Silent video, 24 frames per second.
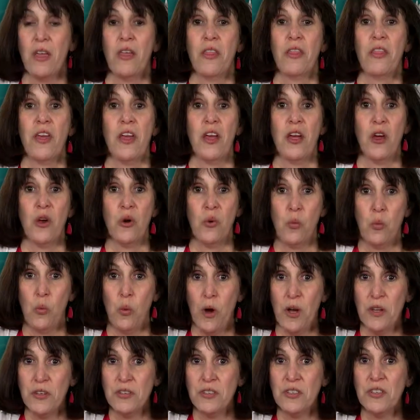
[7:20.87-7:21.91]
There
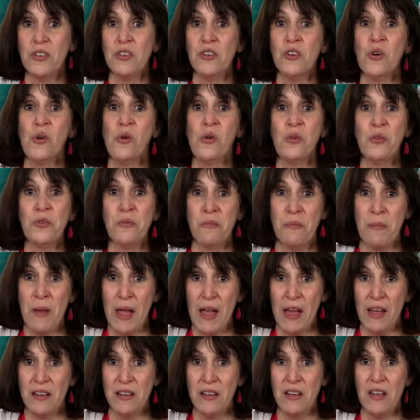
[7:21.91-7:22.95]
was an old
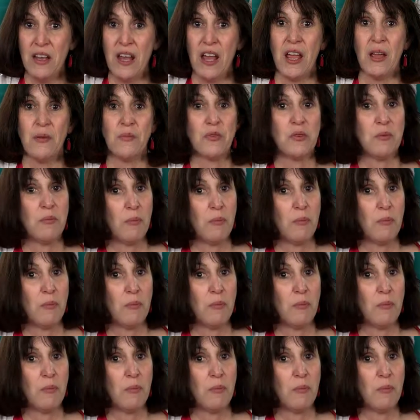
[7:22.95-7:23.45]
man named